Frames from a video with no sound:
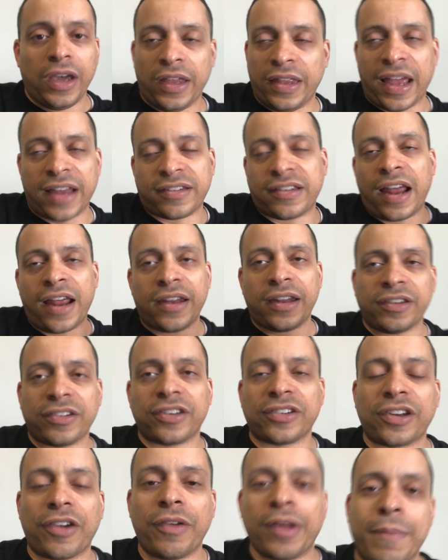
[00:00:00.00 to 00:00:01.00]
And that's not
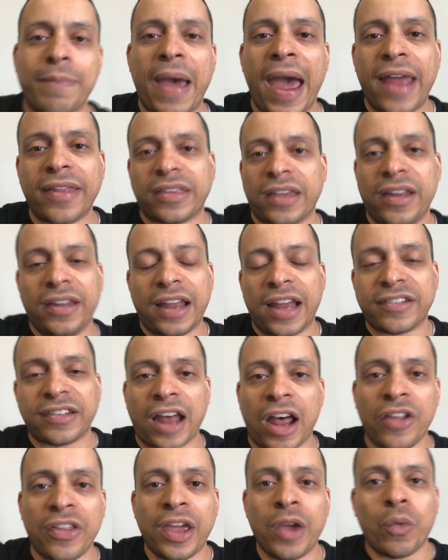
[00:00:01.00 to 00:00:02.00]
necessarily a bad thing. That's
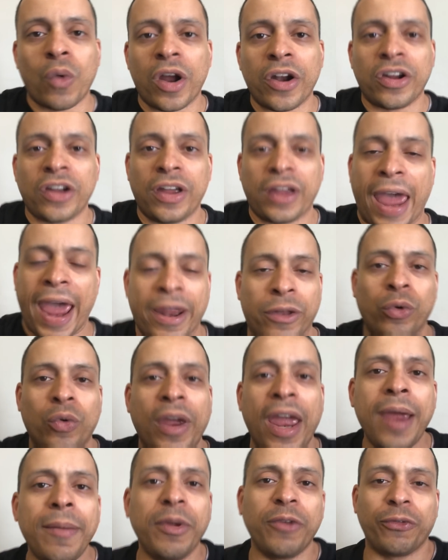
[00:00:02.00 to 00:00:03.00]
how they want to handle
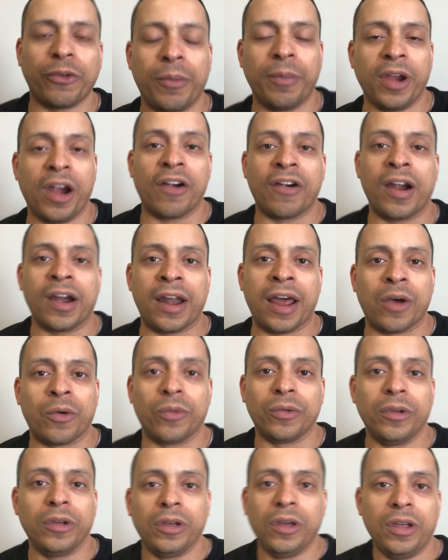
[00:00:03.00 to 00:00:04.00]
gaming from here on
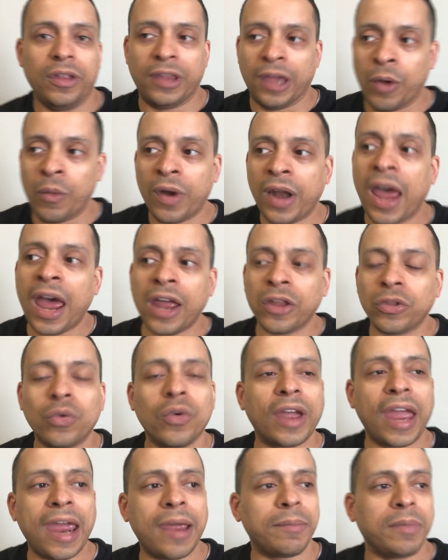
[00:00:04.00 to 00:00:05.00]
out. They want to handle
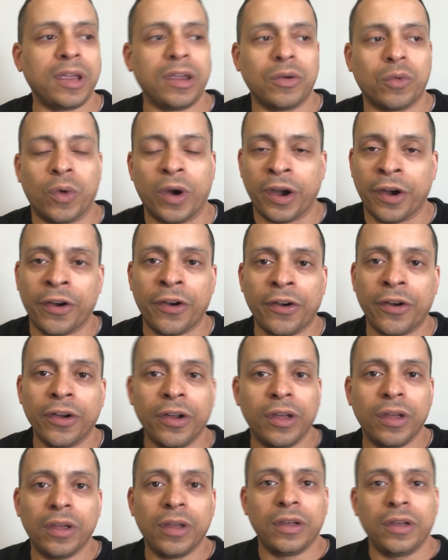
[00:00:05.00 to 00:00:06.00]
gaming where
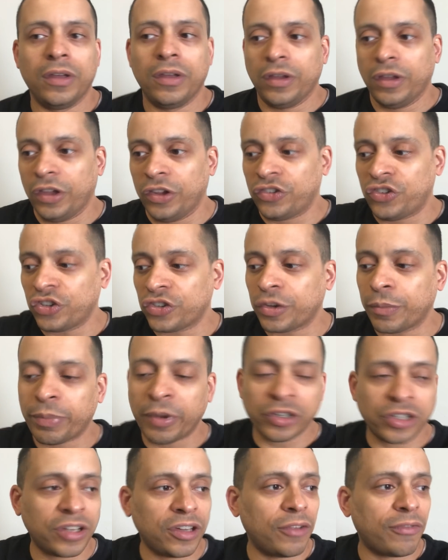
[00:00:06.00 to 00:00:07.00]
it's just a
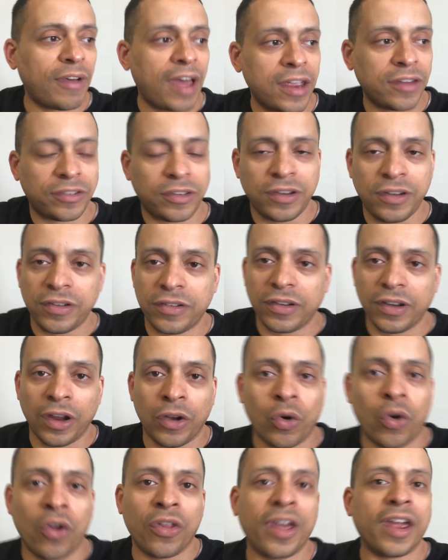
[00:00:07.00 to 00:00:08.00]
bunch of devices
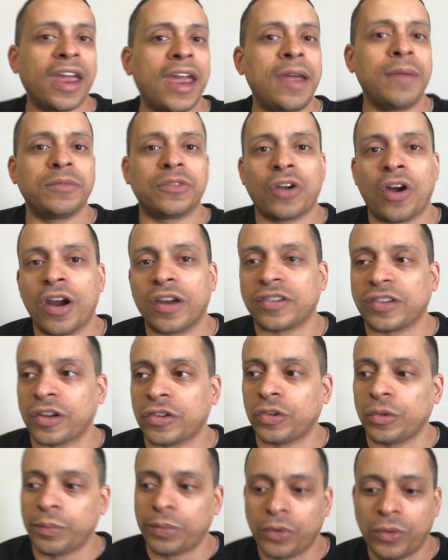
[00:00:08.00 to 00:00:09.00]
and all their games are
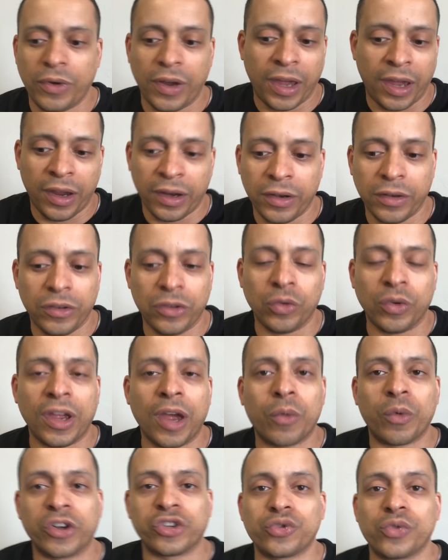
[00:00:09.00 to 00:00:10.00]
accessible and you
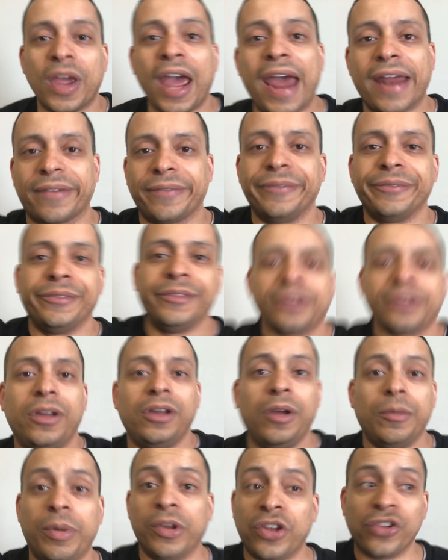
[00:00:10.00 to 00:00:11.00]
get what you get.
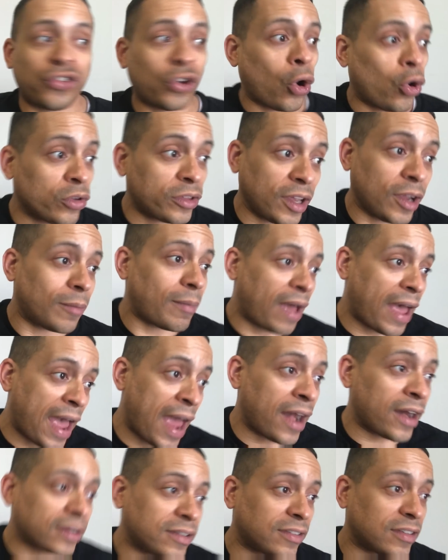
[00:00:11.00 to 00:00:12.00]
But this whole thing about
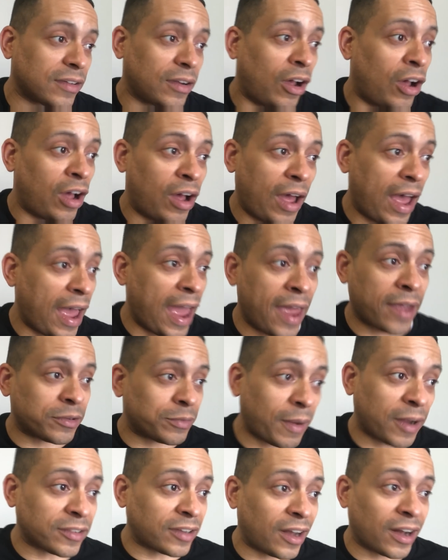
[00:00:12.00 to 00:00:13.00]

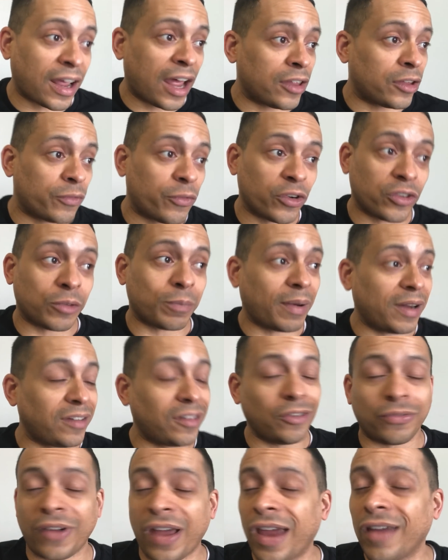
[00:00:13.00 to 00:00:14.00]
Xbox Anaconda versus
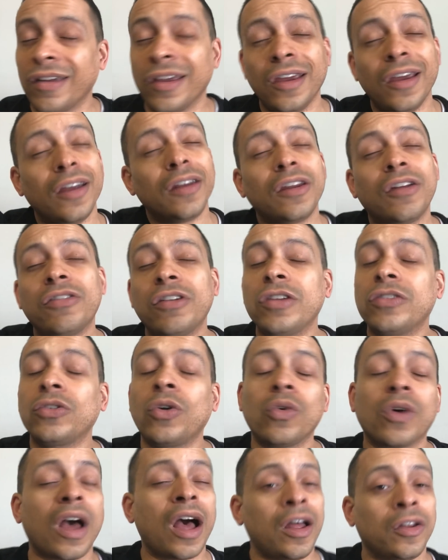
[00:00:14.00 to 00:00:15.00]
PlayStation 5, there is
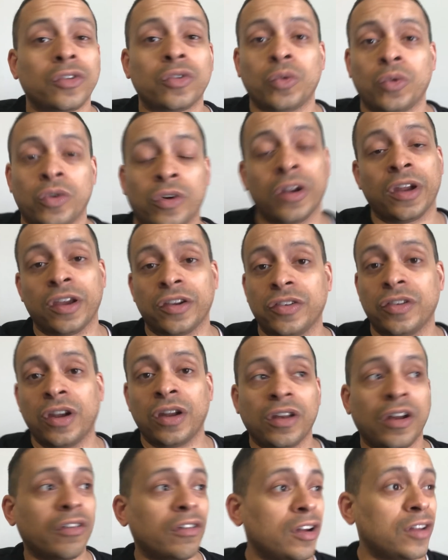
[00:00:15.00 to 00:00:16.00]
no console war next
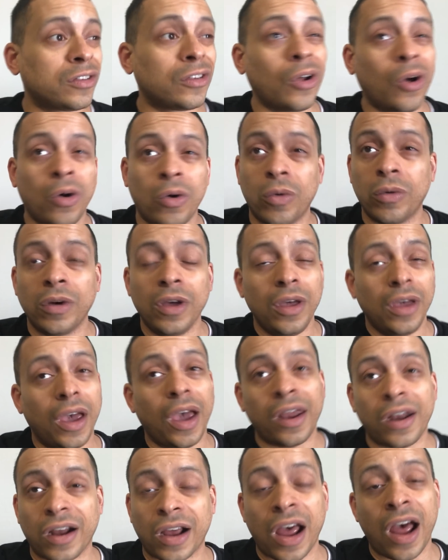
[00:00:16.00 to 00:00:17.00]
gen. There is no
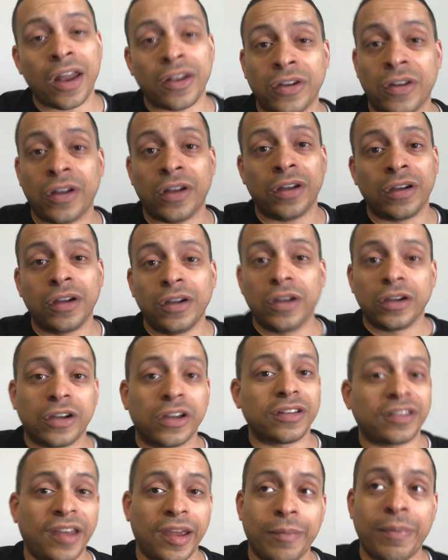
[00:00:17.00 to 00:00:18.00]
Anaconda
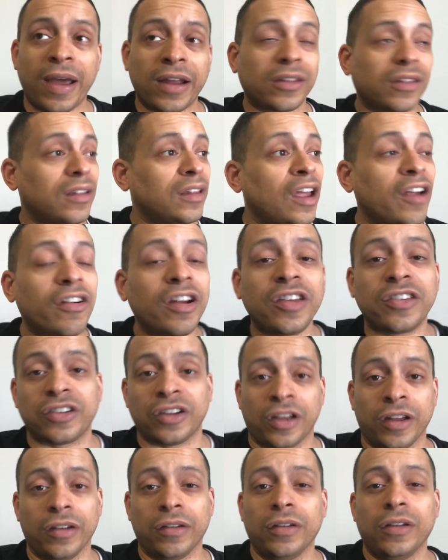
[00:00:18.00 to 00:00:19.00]
could take back. There is
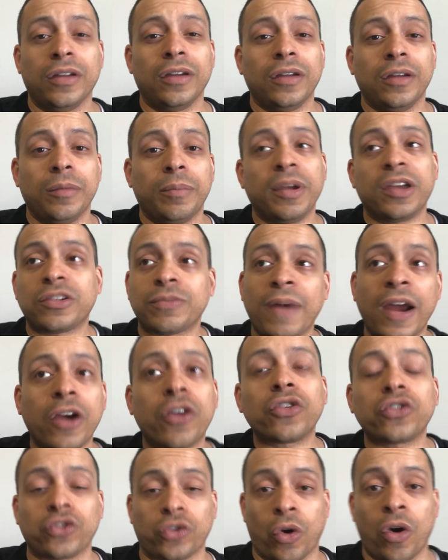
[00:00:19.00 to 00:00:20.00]
none. Because
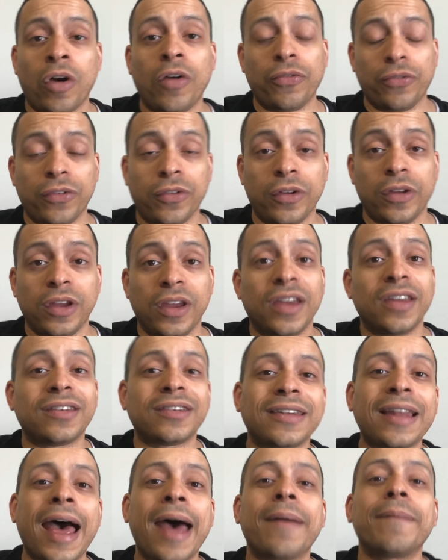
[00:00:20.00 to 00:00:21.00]
Microsoft is
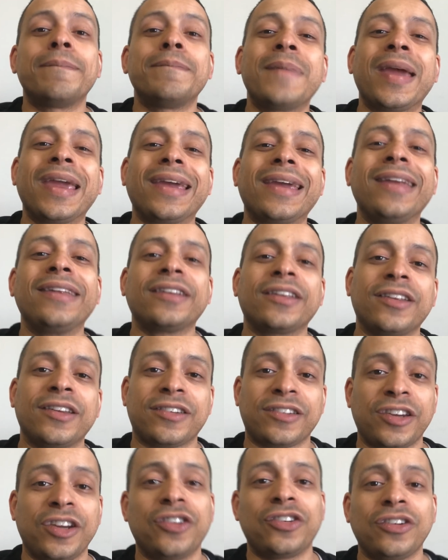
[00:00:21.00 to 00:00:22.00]
not making the
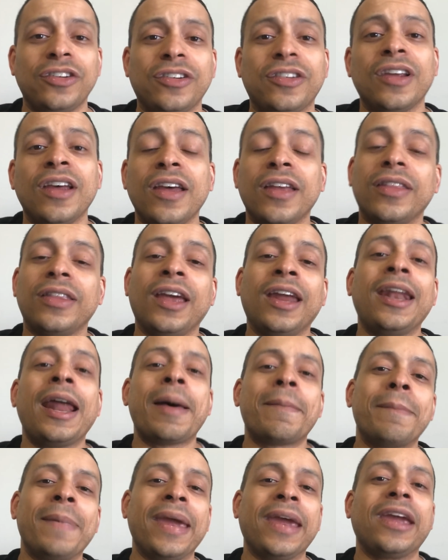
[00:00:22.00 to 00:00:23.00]
decisions. They're
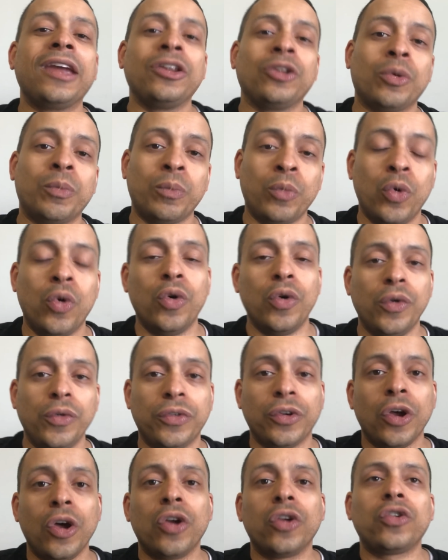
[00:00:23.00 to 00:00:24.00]
not making the moves
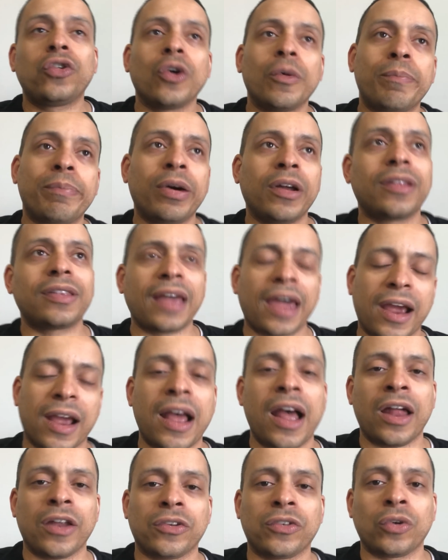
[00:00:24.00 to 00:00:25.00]
to put that
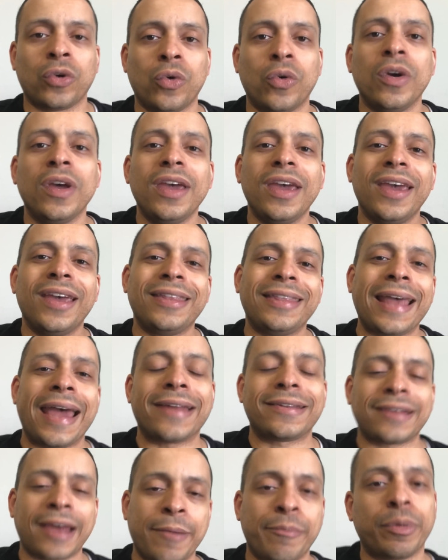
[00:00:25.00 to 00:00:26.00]
console in
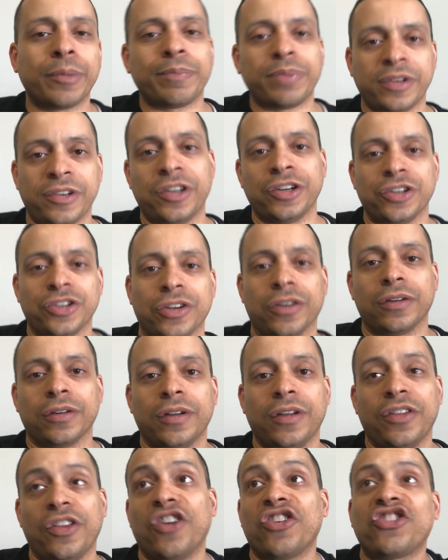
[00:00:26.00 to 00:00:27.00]
that type of position.
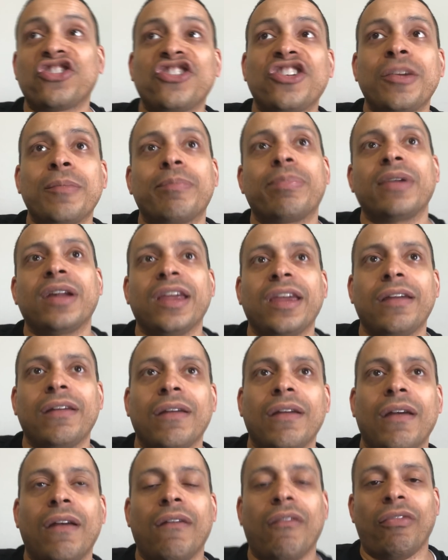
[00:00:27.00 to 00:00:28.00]
They're simply
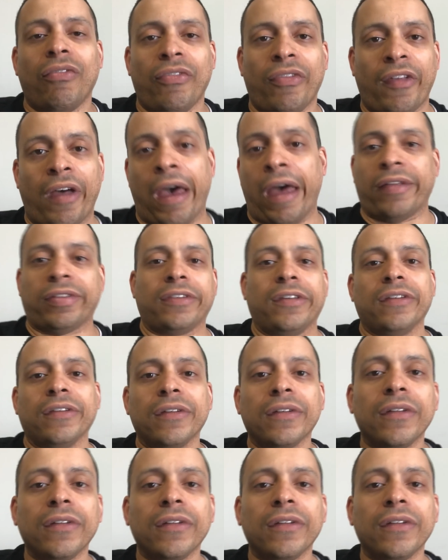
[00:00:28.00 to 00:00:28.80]
not.